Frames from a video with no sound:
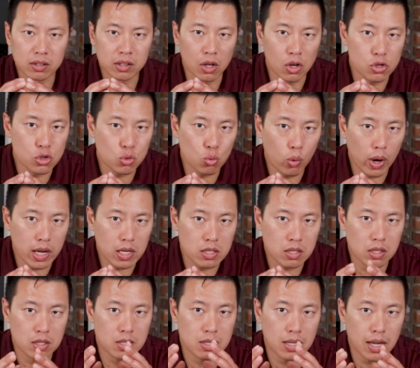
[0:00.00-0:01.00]
of those ways
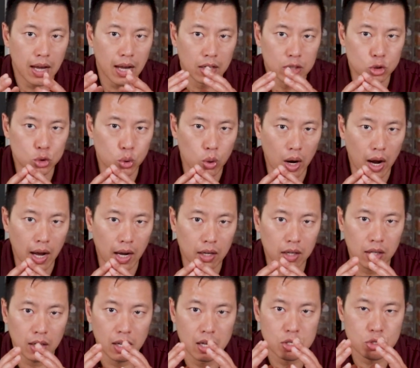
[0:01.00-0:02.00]
to stay on track
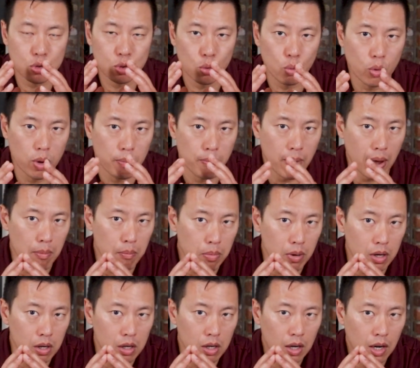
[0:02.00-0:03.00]
is to
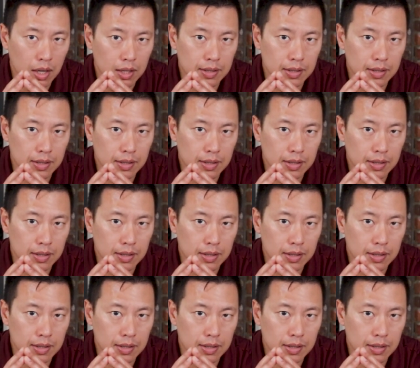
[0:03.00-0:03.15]
remember